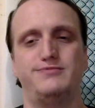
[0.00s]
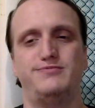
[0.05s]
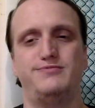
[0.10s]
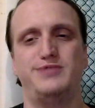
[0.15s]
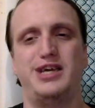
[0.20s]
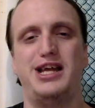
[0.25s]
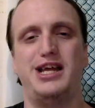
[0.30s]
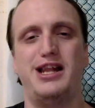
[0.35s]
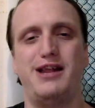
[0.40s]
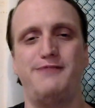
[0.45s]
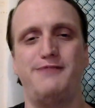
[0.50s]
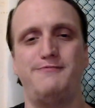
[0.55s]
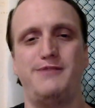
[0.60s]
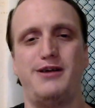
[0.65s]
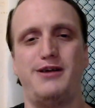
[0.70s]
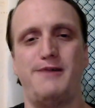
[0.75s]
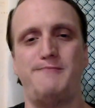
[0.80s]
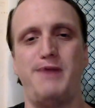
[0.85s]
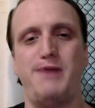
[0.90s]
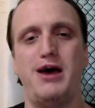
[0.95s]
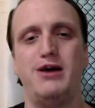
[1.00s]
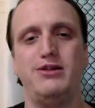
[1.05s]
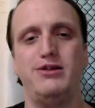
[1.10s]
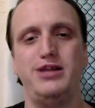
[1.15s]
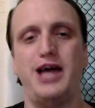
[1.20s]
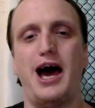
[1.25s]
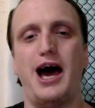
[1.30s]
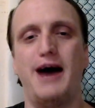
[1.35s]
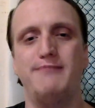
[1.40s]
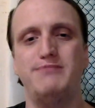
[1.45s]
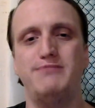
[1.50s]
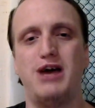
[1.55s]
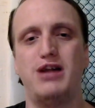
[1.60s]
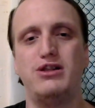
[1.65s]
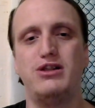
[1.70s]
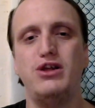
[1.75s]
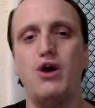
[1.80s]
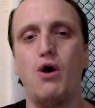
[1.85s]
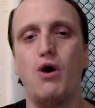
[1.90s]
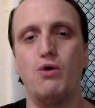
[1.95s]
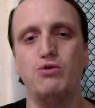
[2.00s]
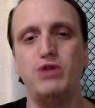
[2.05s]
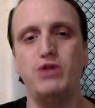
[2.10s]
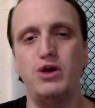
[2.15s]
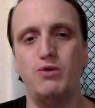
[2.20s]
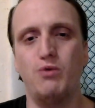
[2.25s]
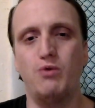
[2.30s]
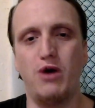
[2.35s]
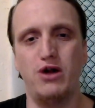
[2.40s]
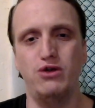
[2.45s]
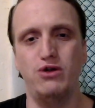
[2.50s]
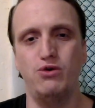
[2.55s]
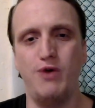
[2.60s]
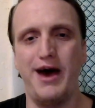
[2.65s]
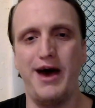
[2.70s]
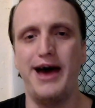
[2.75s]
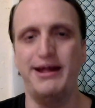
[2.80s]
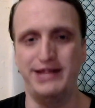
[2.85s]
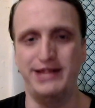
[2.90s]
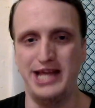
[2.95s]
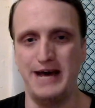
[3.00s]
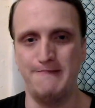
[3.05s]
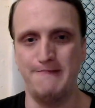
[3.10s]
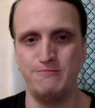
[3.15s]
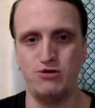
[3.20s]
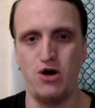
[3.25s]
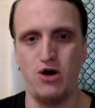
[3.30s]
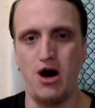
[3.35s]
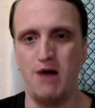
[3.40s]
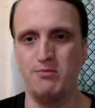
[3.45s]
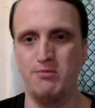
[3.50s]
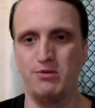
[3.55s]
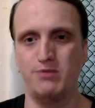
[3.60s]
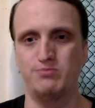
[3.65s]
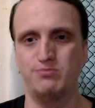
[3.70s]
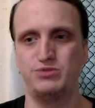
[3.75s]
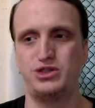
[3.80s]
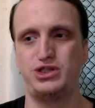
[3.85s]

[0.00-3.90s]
then apparently I'm not the only one who had that problem.